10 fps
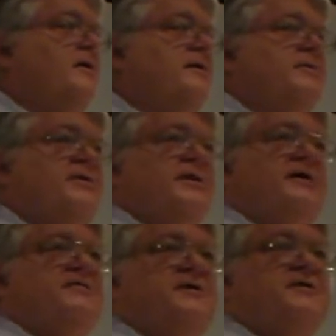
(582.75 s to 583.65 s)
with the
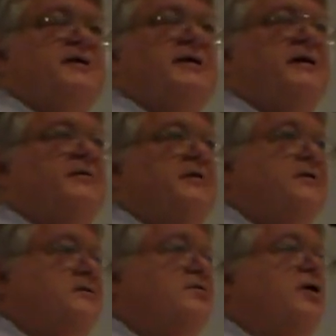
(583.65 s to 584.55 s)
FCC
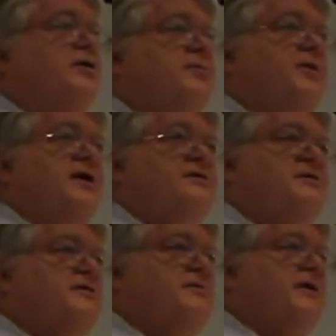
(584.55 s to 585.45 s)
and start the
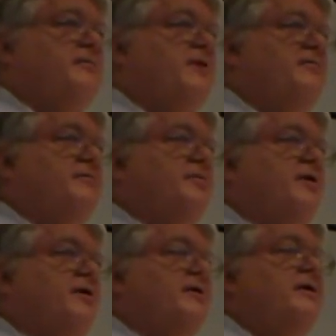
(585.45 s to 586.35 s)
process of getting them off the
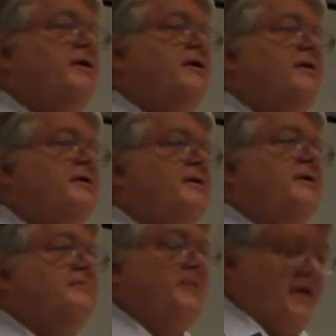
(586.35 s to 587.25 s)
market.
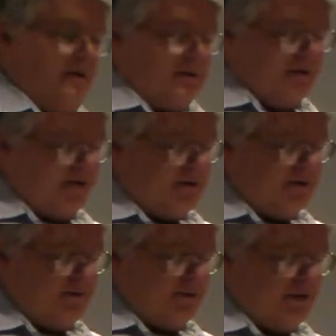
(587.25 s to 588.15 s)
Anyhow, so
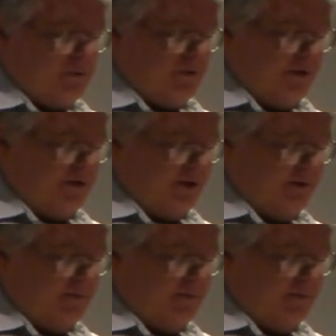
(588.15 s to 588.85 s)
that's one thing.